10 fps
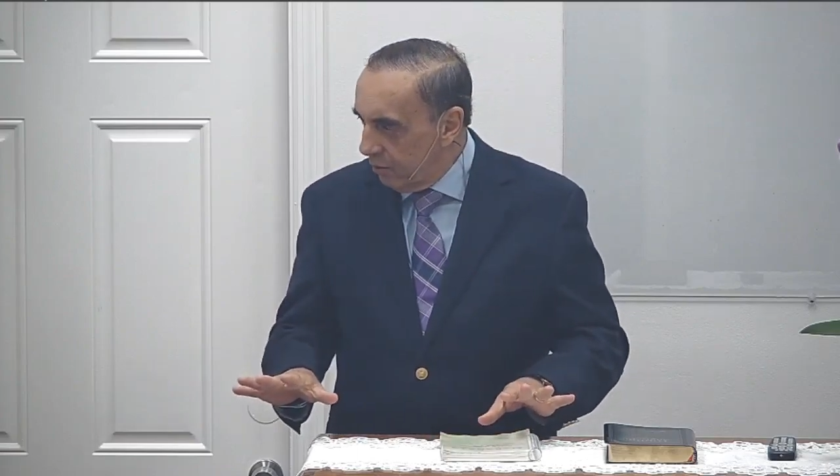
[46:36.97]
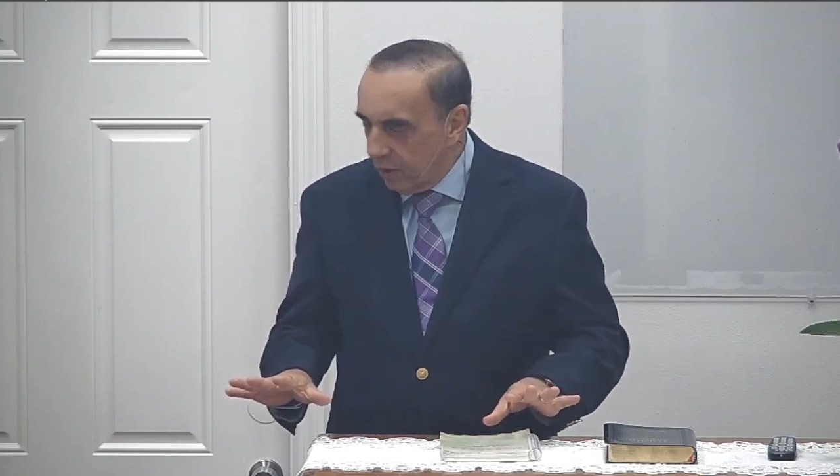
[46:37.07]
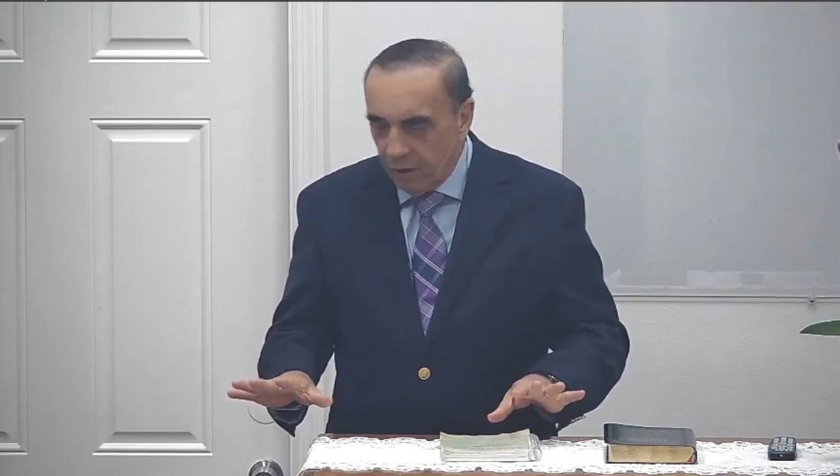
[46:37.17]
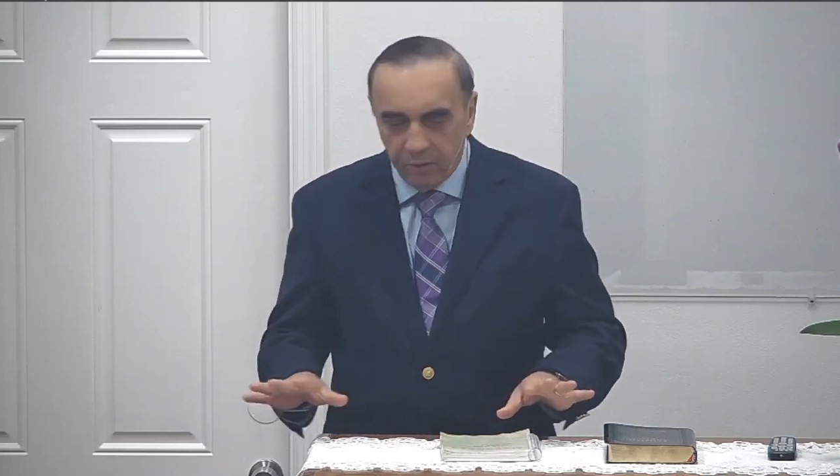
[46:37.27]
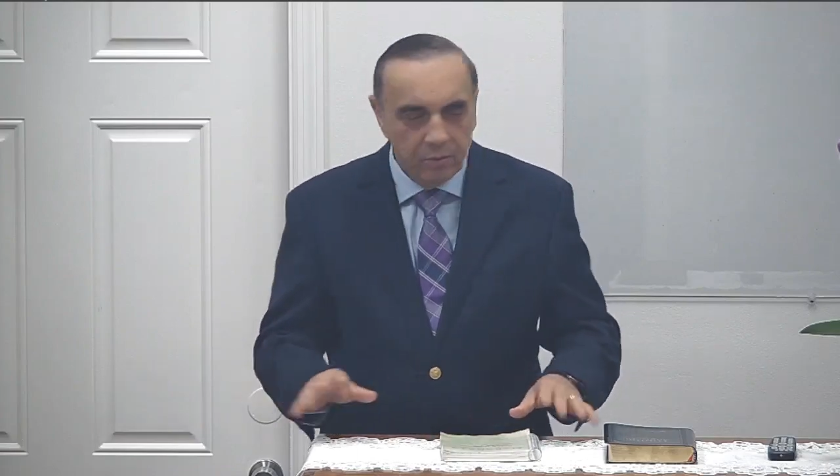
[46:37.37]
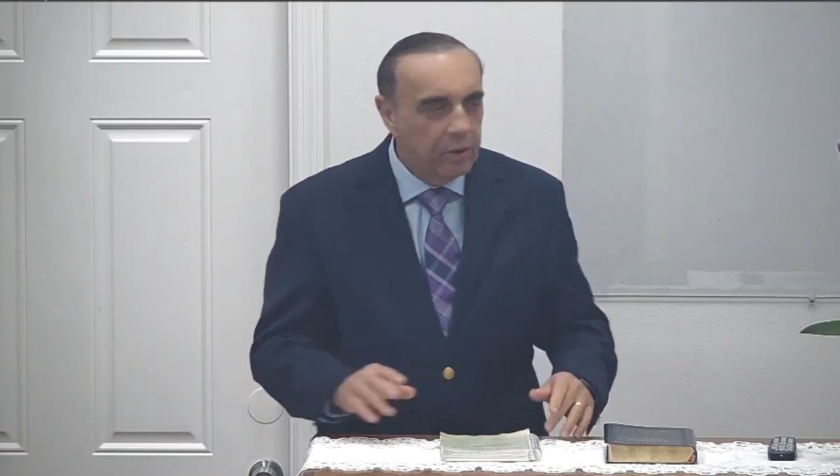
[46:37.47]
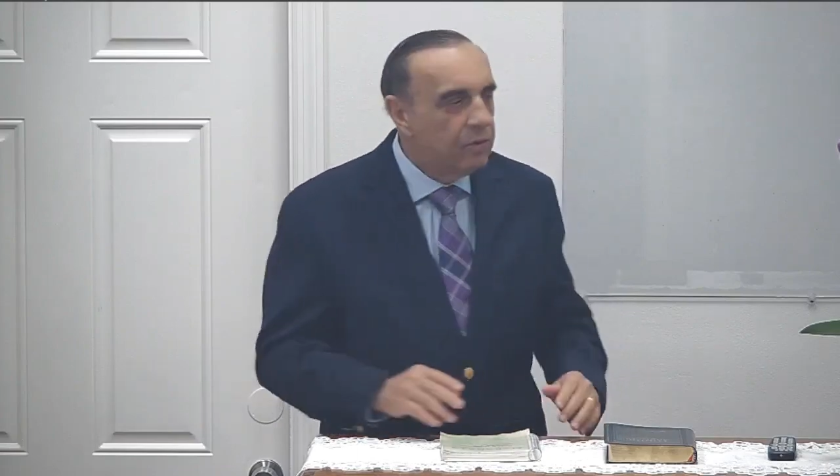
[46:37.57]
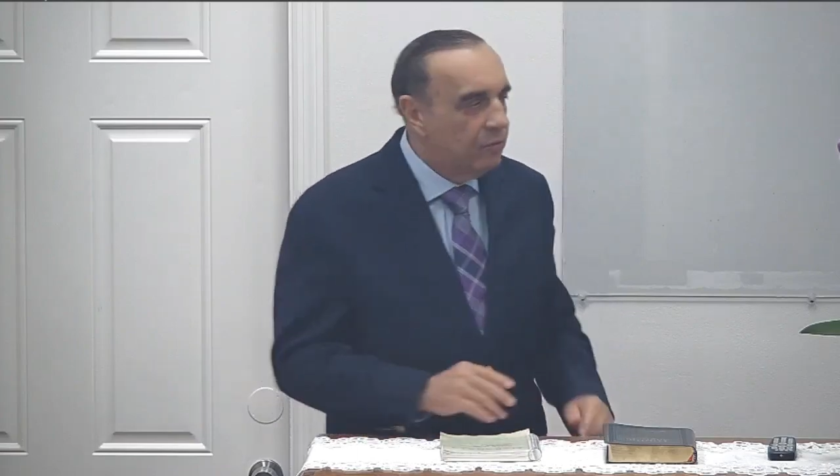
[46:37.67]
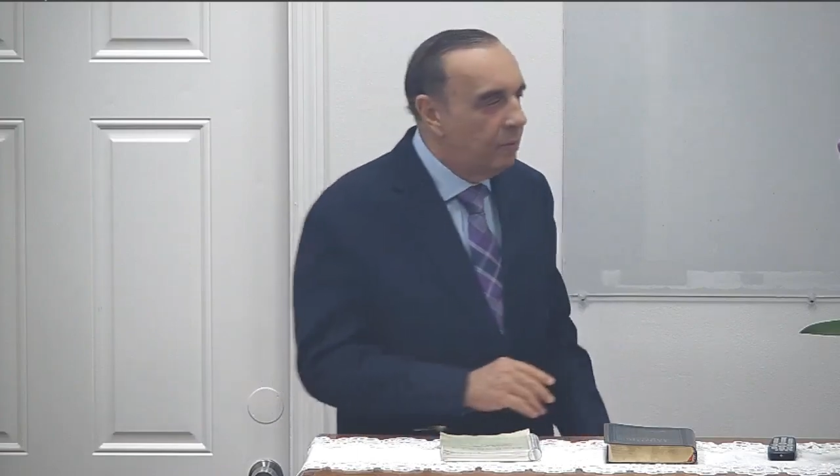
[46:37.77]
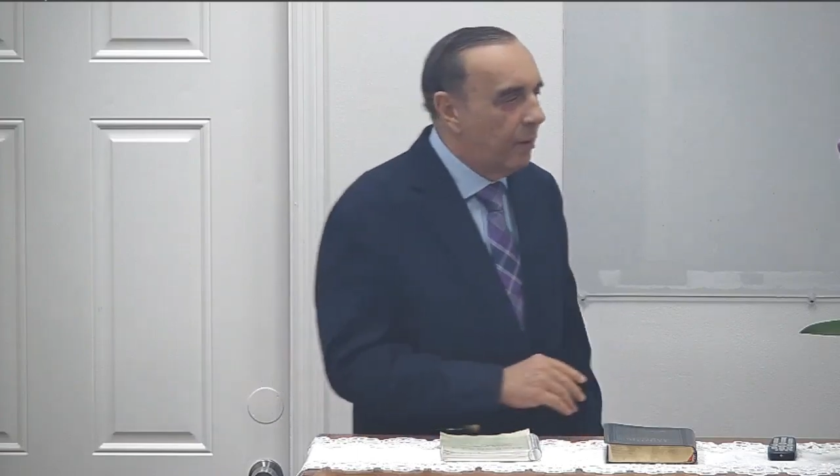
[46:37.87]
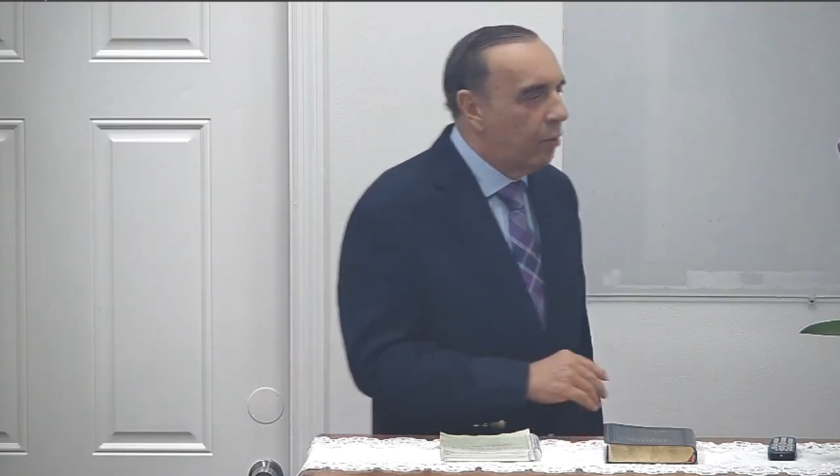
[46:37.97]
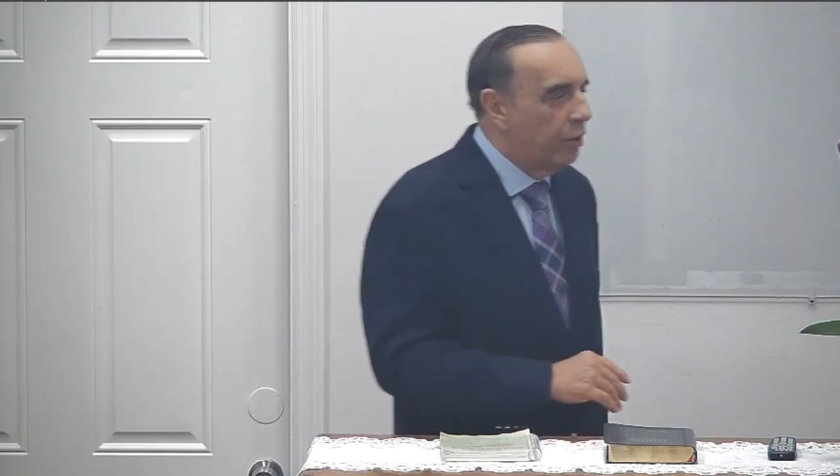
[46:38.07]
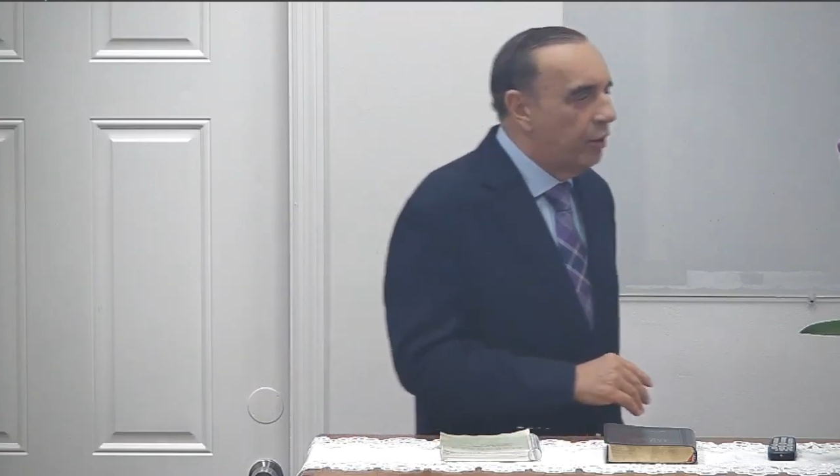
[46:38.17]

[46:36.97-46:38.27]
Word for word: that everything all right?